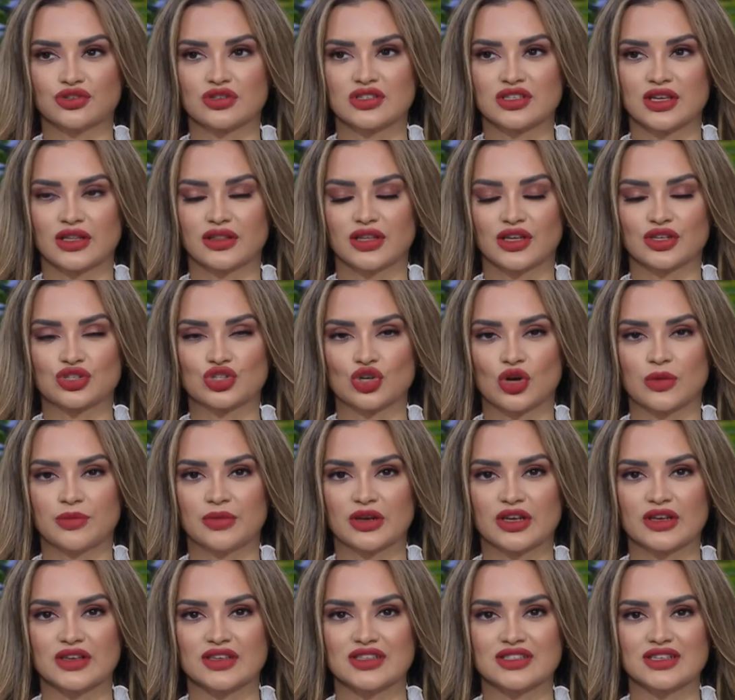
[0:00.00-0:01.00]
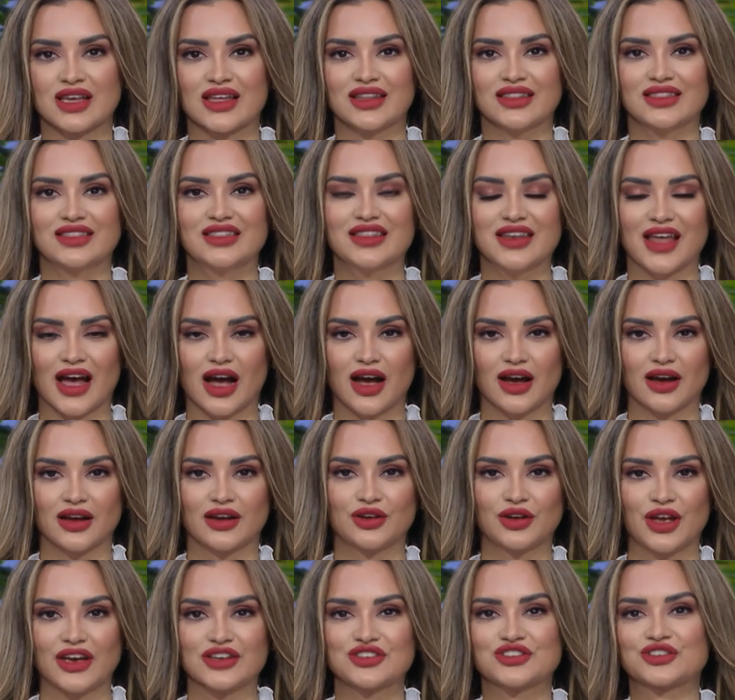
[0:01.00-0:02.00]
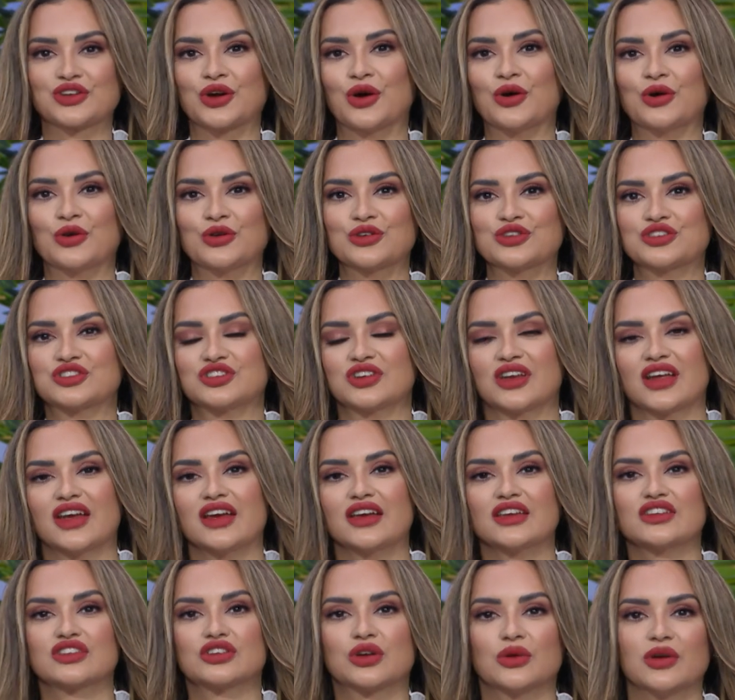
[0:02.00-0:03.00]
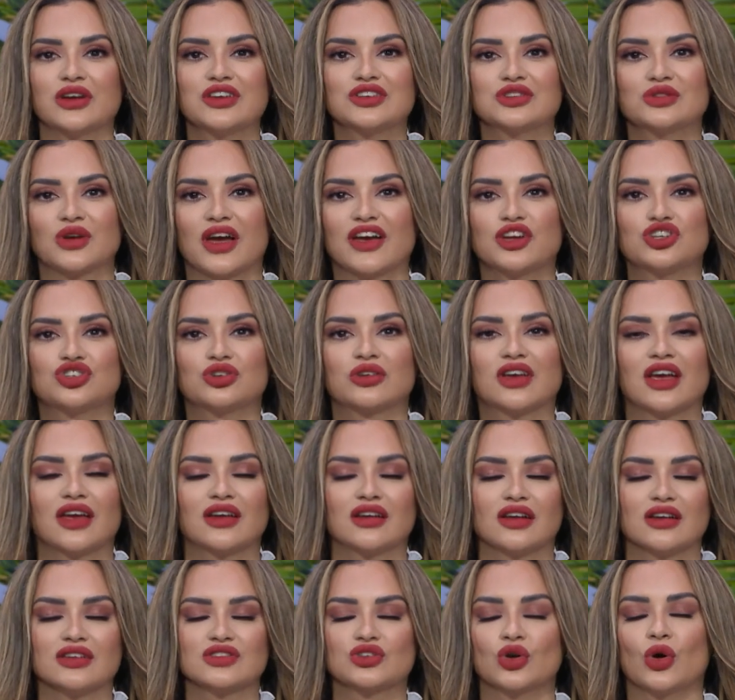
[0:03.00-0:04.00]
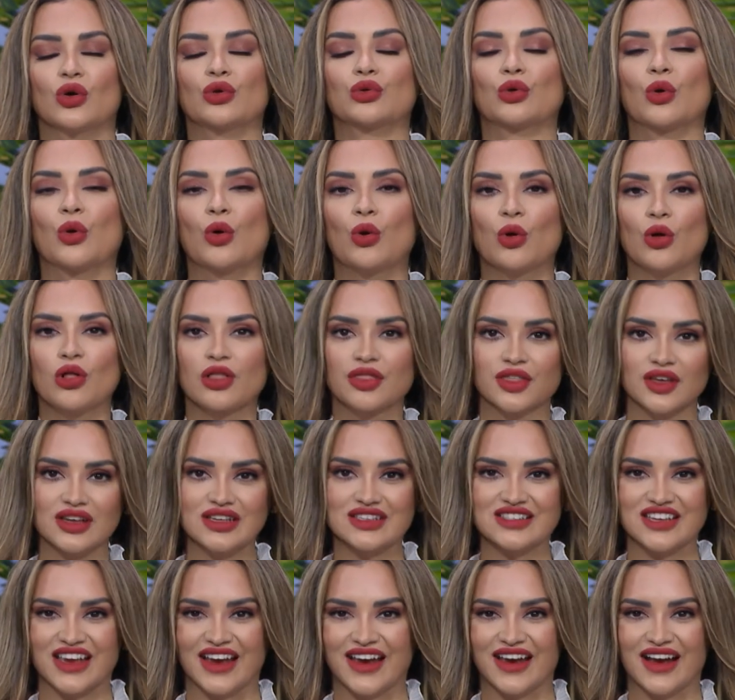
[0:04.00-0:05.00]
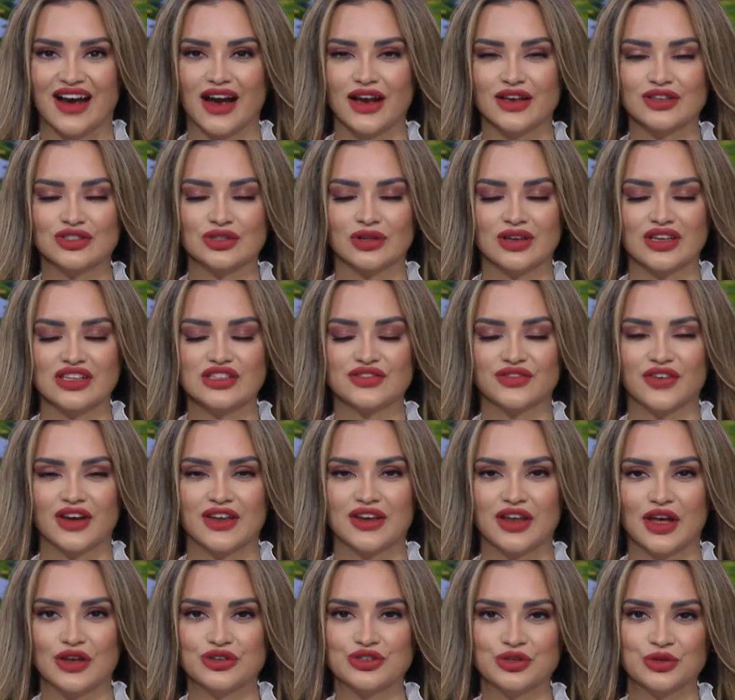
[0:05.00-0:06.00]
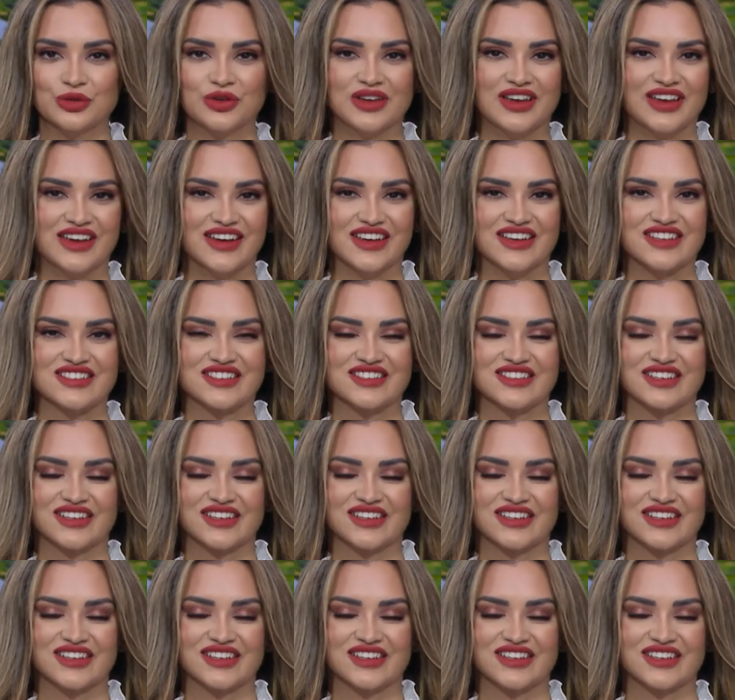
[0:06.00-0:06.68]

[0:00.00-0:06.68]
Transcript: said that, Tom, because our guest co-host today is going to educate us on all things AI. So let's find out who he is.